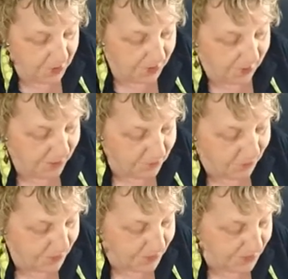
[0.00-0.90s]
back
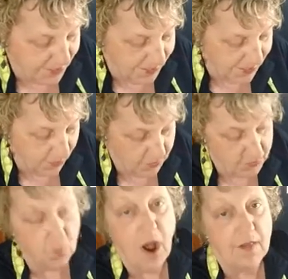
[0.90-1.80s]
afterwards, or
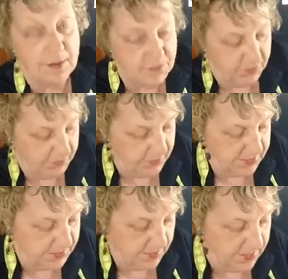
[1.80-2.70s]
while I'm doing the
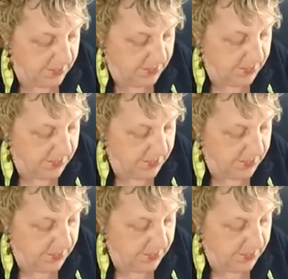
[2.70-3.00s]
recipe,